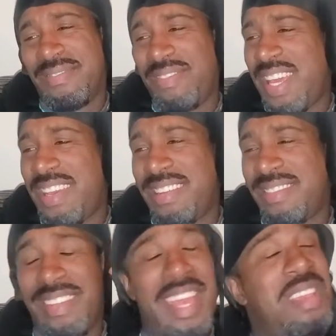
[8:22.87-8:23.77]
Man,
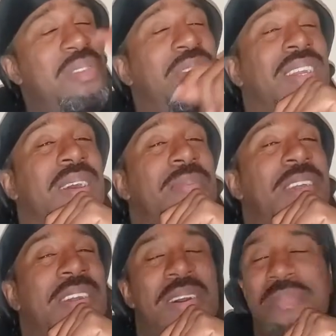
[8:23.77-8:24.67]
thank you for
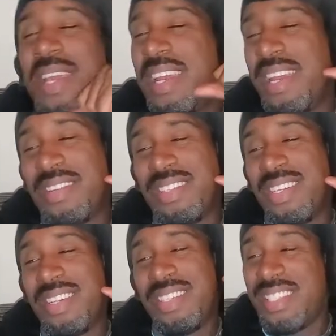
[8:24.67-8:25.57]
coming, y'all, man. Out
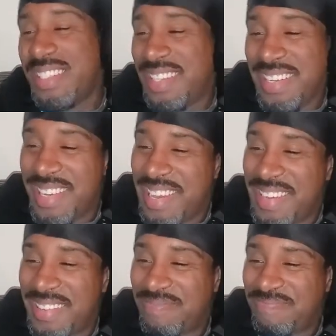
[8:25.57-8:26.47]
lyricist of the
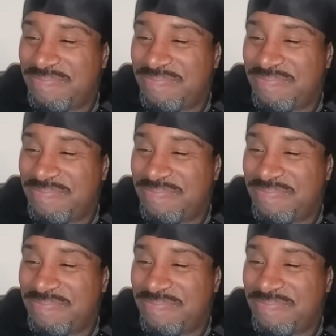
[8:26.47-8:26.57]
year.